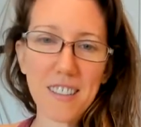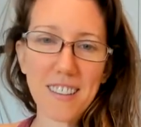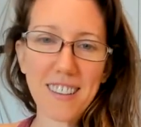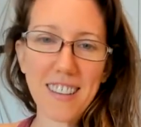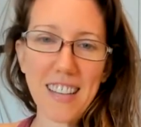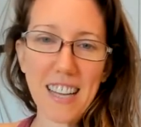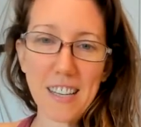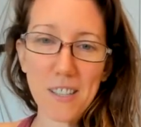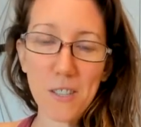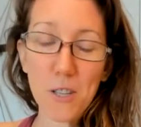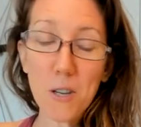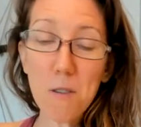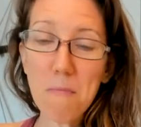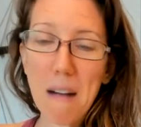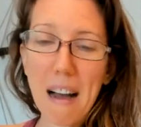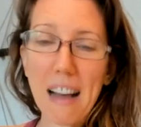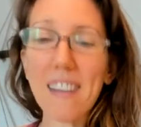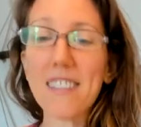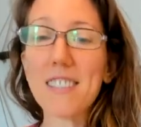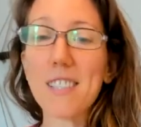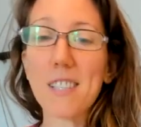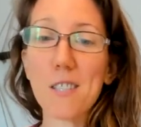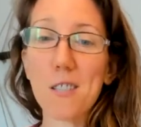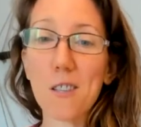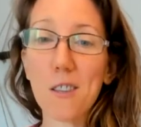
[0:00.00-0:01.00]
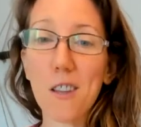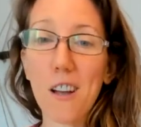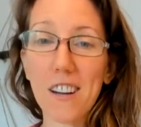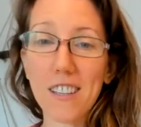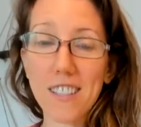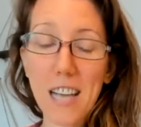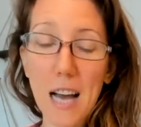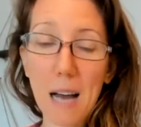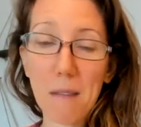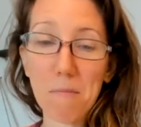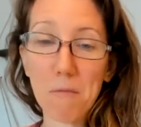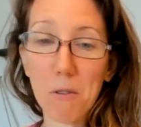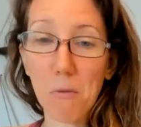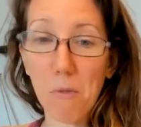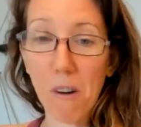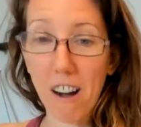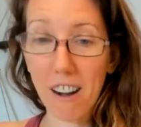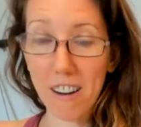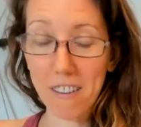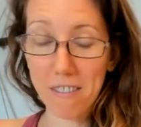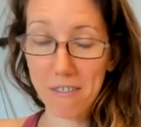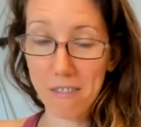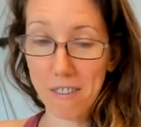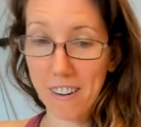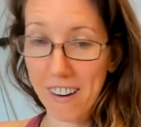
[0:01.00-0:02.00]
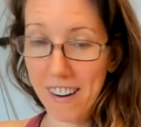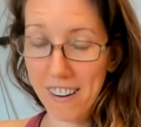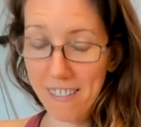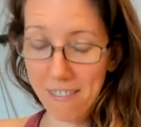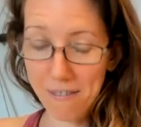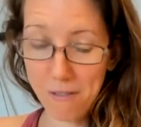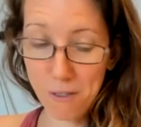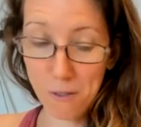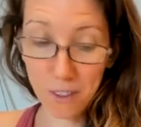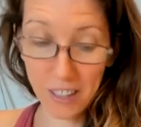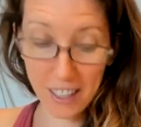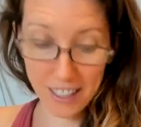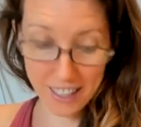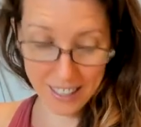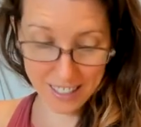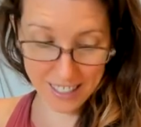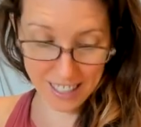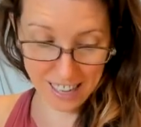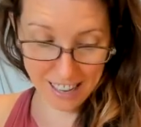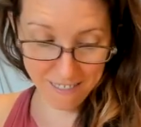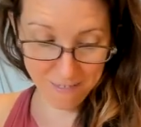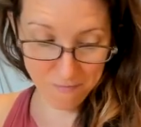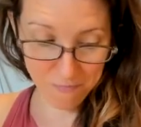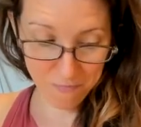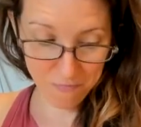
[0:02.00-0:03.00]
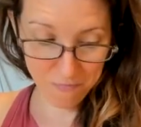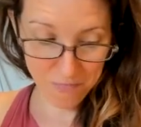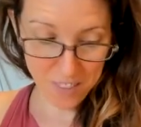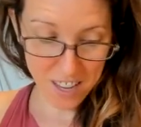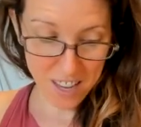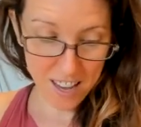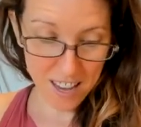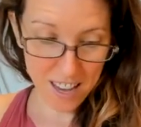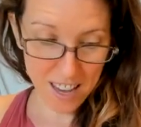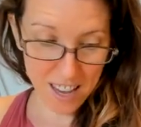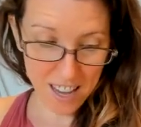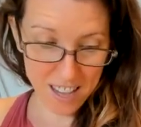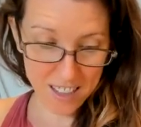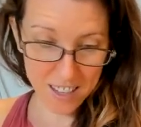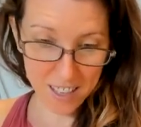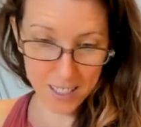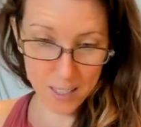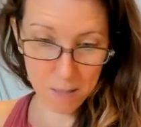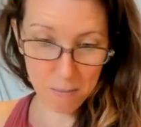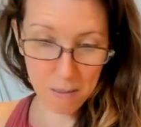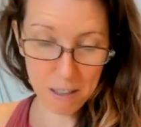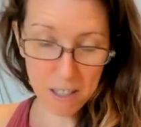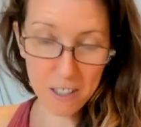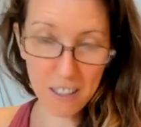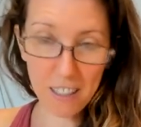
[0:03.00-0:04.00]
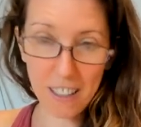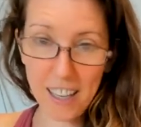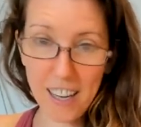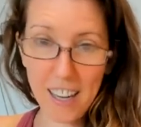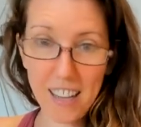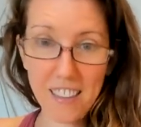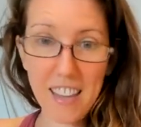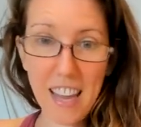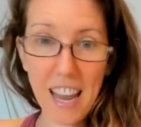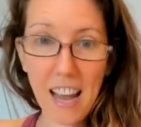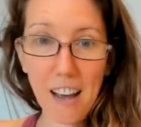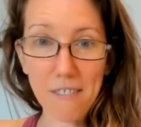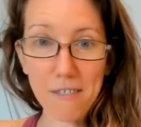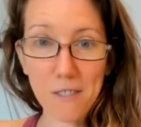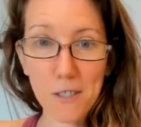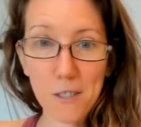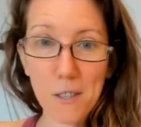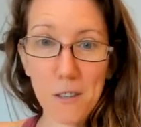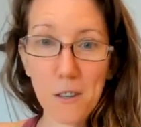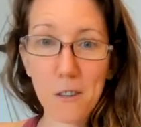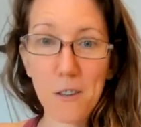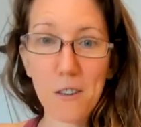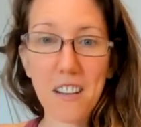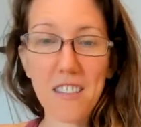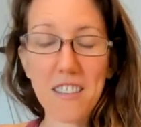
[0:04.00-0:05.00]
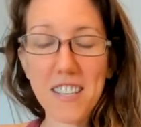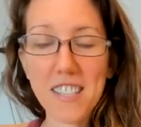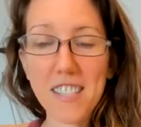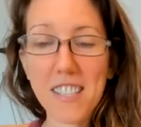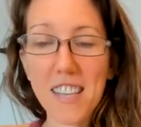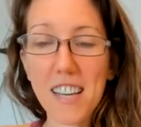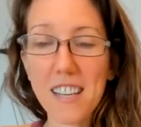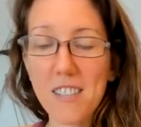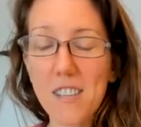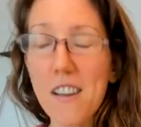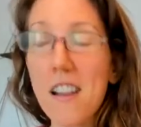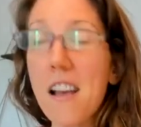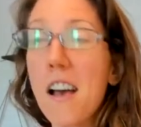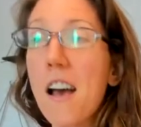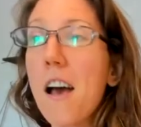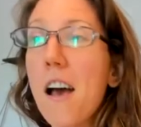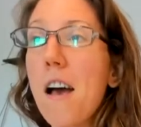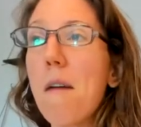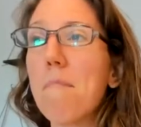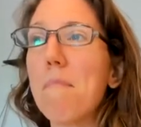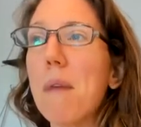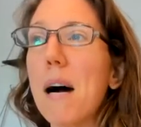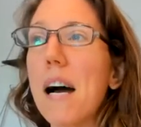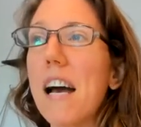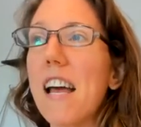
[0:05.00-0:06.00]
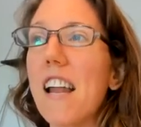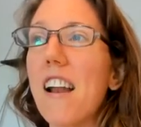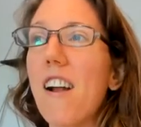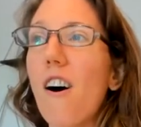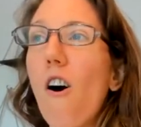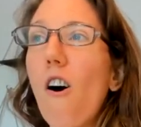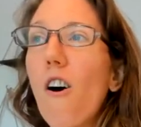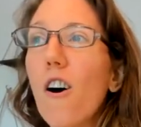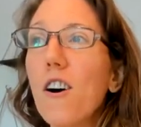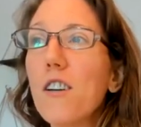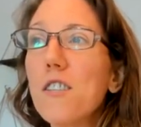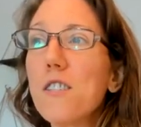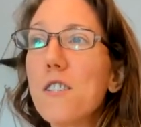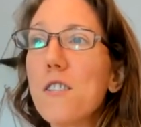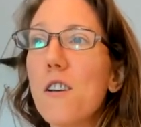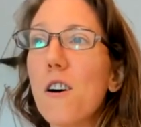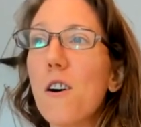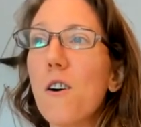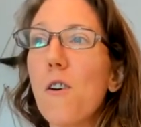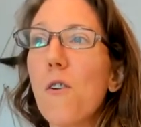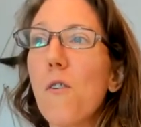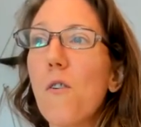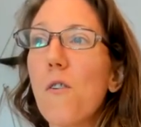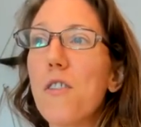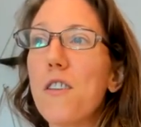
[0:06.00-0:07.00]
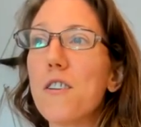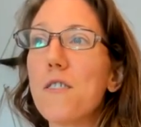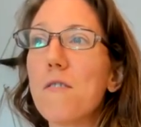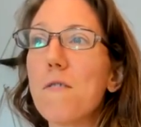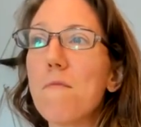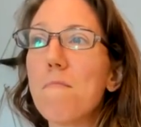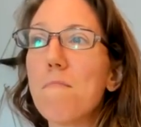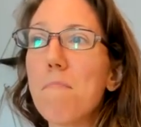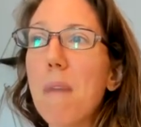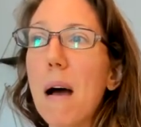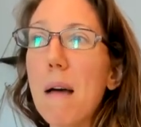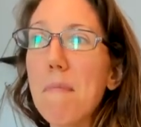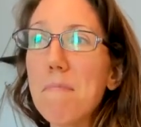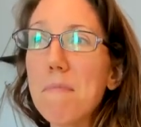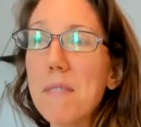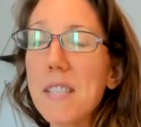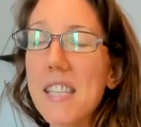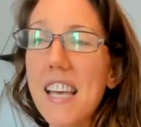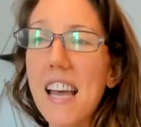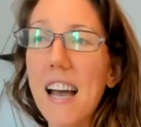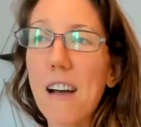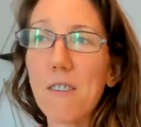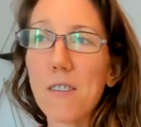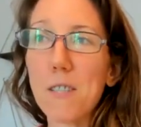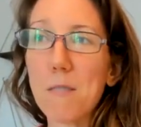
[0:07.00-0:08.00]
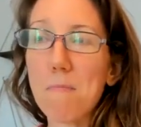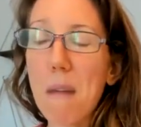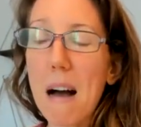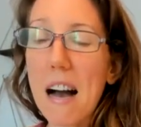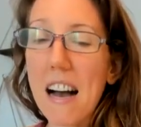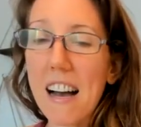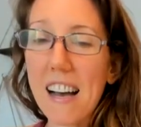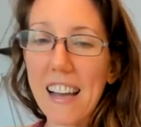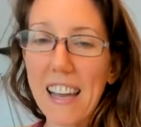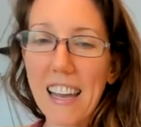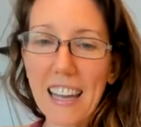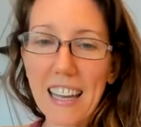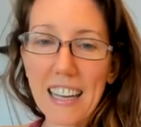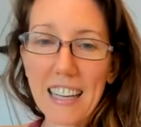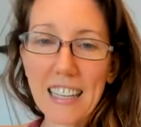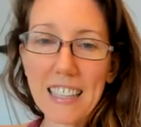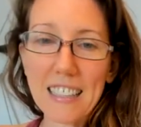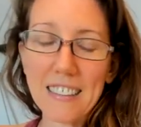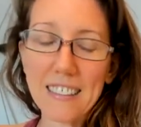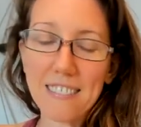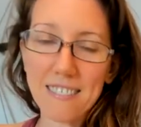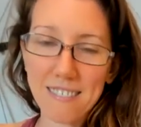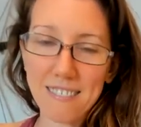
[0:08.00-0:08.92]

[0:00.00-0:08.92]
that 2 miles is a long time to walk for food like that, and especially in the afternoon in the sun. But also, the Pepsi I was buying,